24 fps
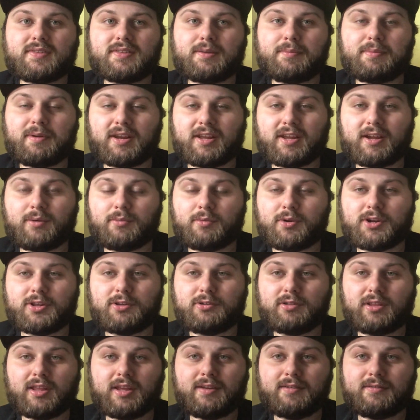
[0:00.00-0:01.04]
Depending on where
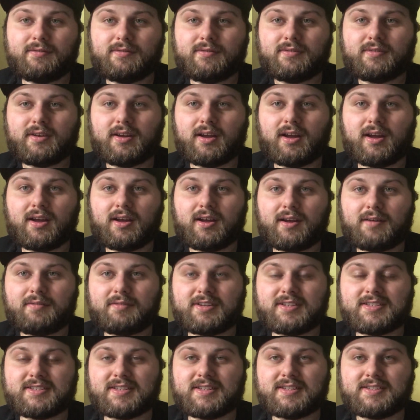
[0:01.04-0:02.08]
you live,
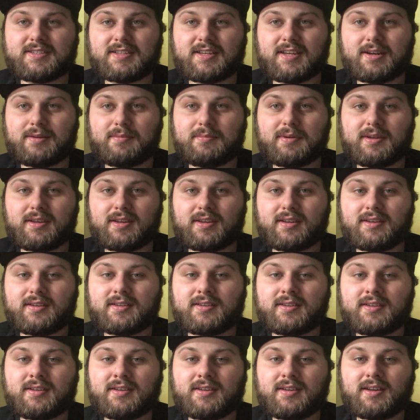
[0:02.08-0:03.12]
obviously it's going to be
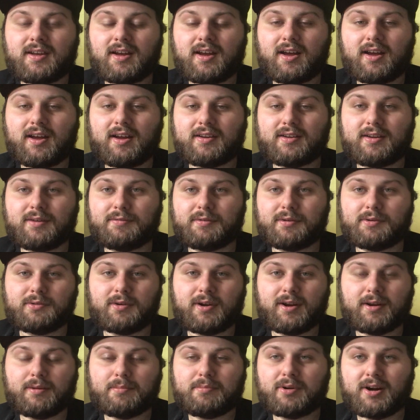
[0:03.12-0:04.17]
a different
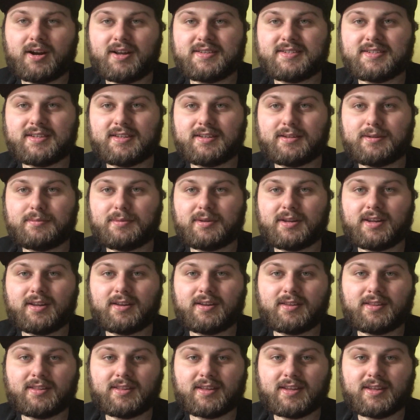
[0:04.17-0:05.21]
rate of pricing
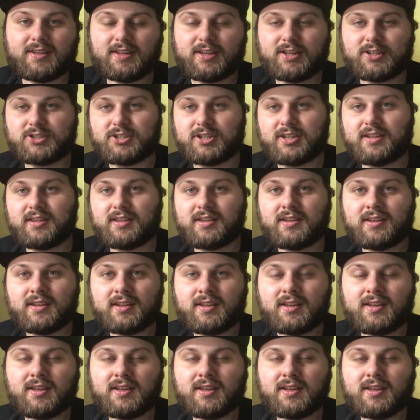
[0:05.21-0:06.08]
depending on the condition,